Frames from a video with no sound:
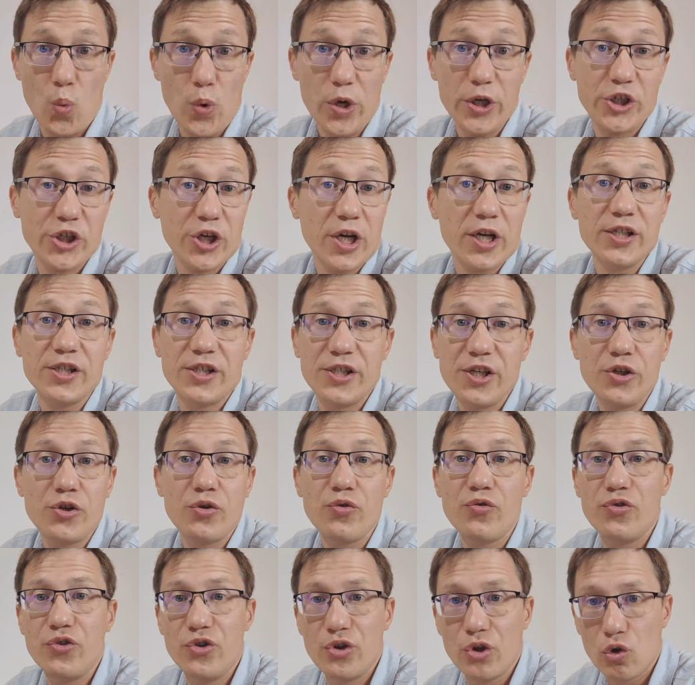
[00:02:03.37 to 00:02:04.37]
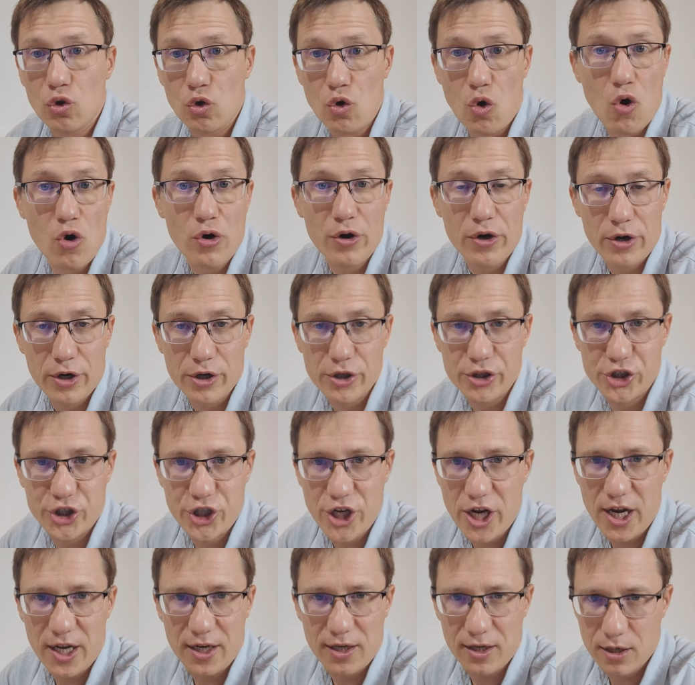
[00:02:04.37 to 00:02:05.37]
which constituted the longer
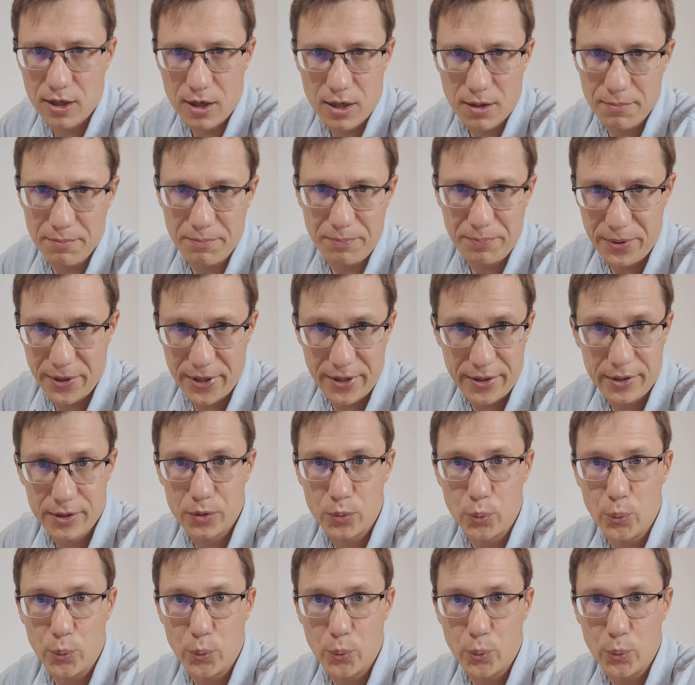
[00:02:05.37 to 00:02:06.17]
chain compared